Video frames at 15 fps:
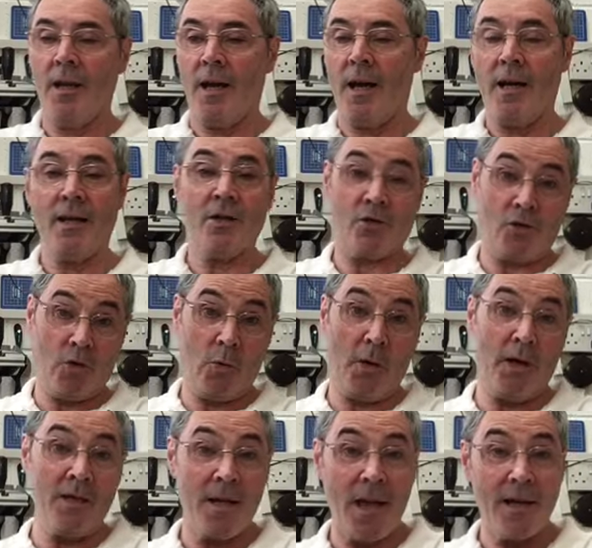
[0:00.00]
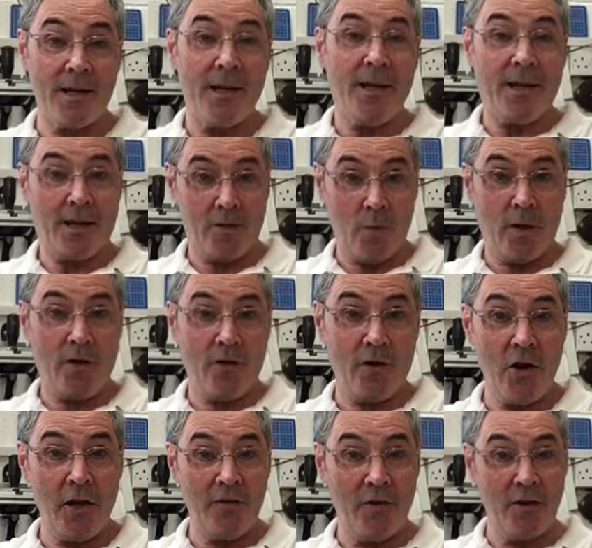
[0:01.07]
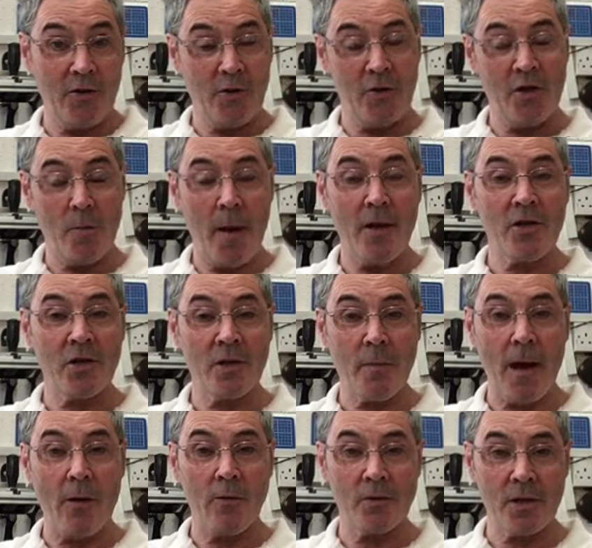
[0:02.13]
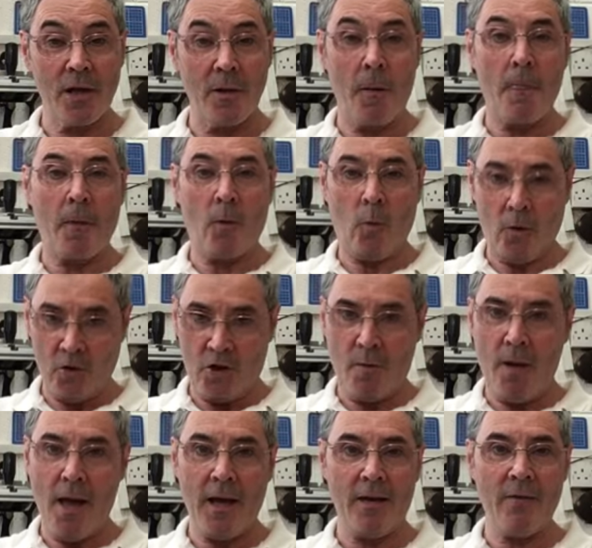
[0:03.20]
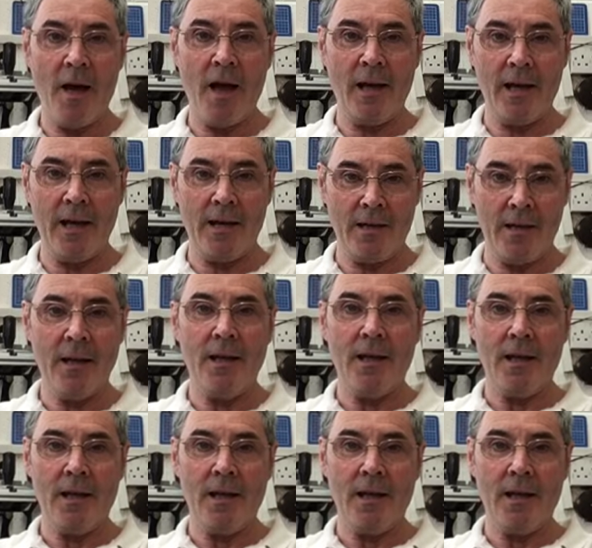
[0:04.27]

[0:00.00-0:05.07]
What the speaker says: And it's true what you said, because one early videos you mentioned about once you make a violin,